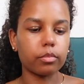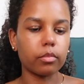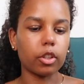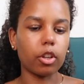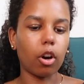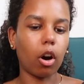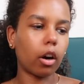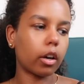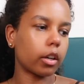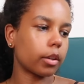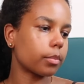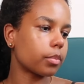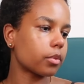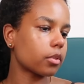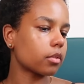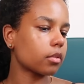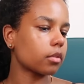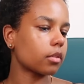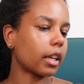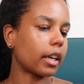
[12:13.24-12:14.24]

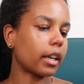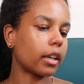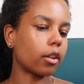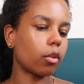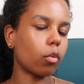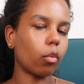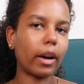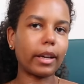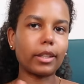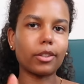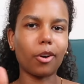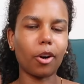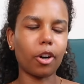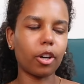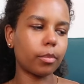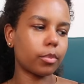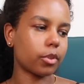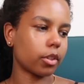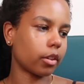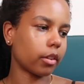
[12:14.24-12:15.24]
carbs, like white
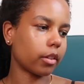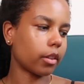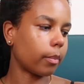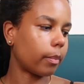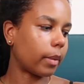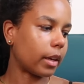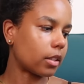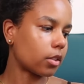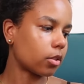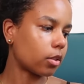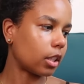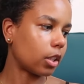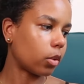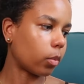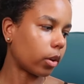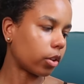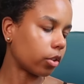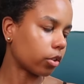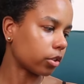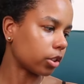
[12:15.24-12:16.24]
carbs, are not the best to eat
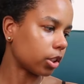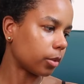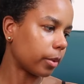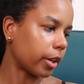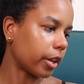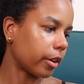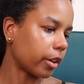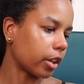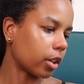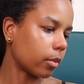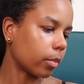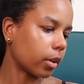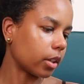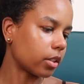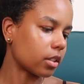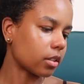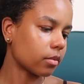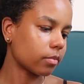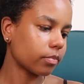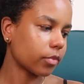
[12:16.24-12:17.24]
when you're on your period,
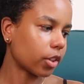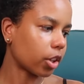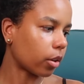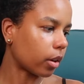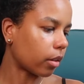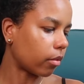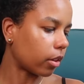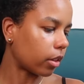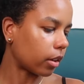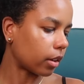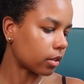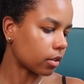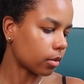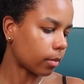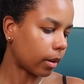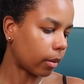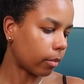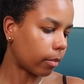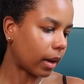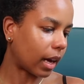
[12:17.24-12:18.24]
but you know, everything is
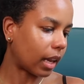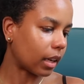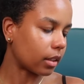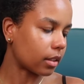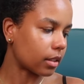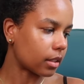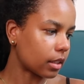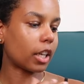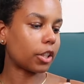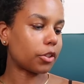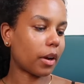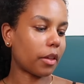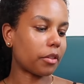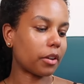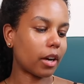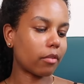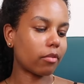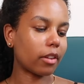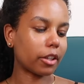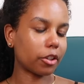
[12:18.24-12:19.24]
about balance. I'd rather
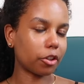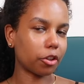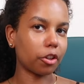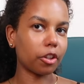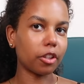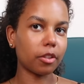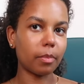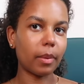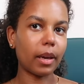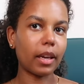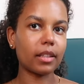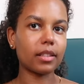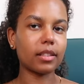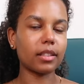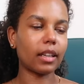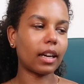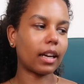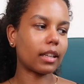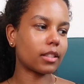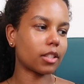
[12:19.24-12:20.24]
have like a good base
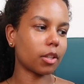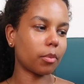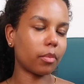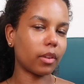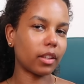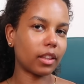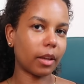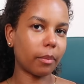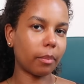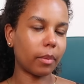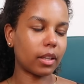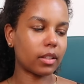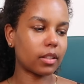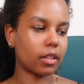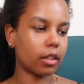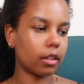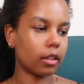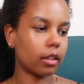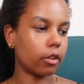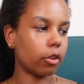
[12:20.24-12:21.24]
and add something that makes
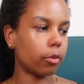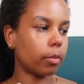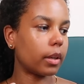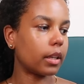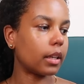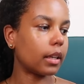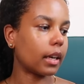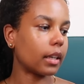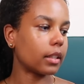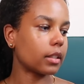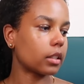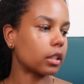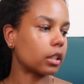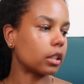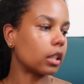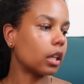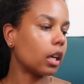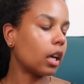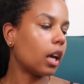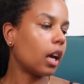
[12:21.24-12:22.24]
it a little bit
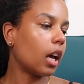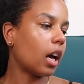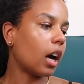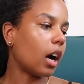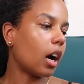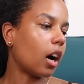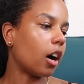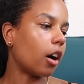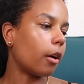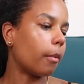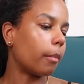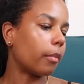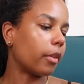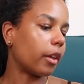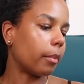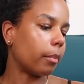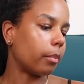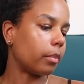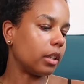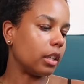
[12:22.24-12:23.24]
nicer
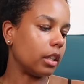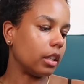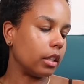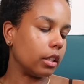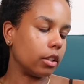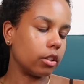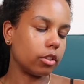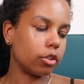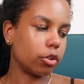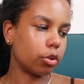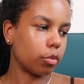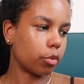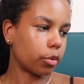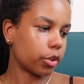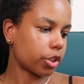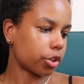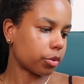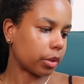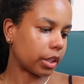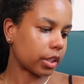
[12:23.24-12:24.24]
than be too
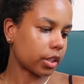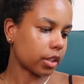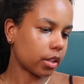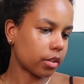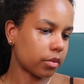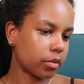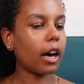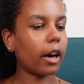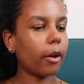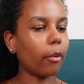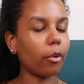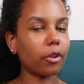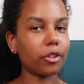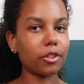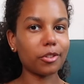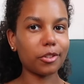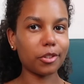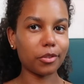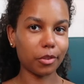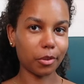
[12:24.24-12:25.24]
restrictive. I
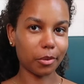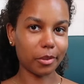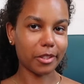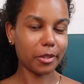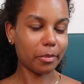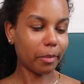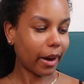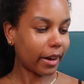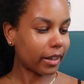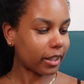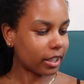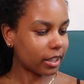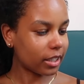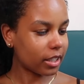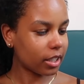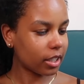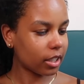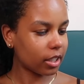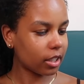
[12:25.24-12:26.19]
want you to feel inspired